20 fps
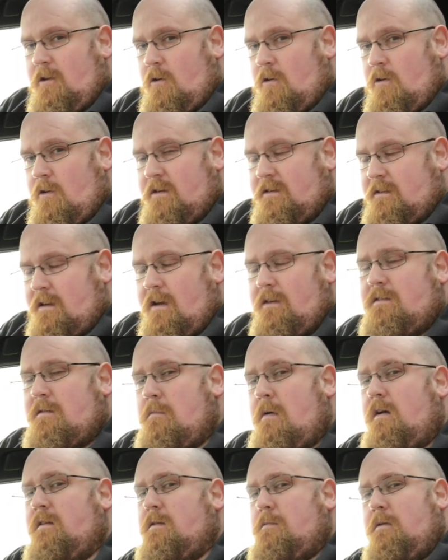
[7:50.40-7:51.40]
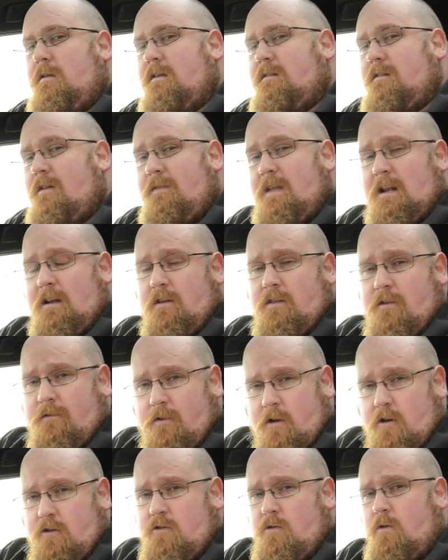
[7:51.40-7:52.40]
or as customizable as something like the
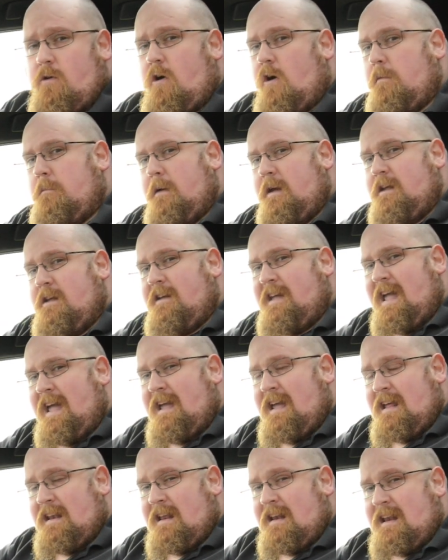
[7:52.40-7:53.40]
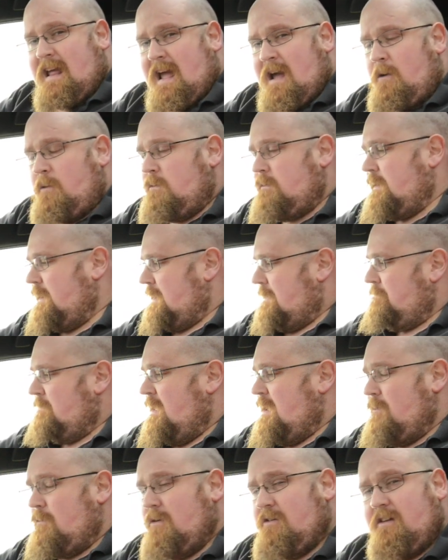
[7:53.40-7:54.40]
virtual cockpit you get in an Audi,
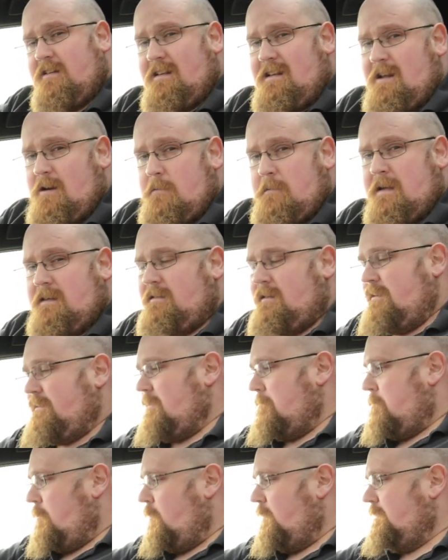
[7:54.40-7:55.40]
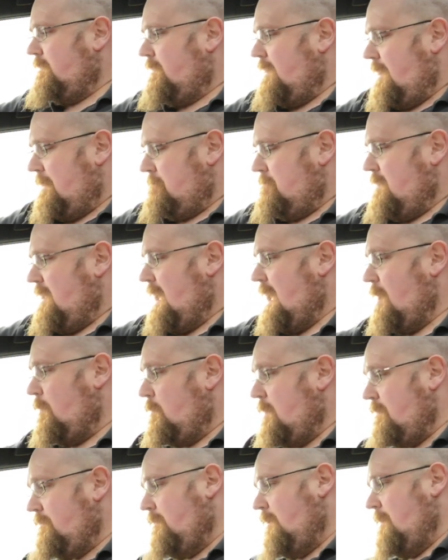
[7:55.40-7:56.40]
which is a little bit disappointing.
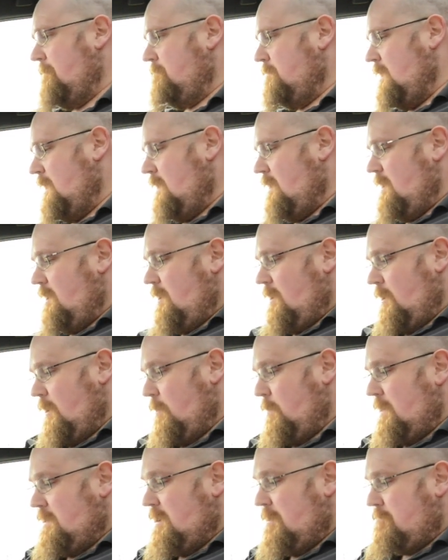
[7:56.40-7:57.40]
However, when you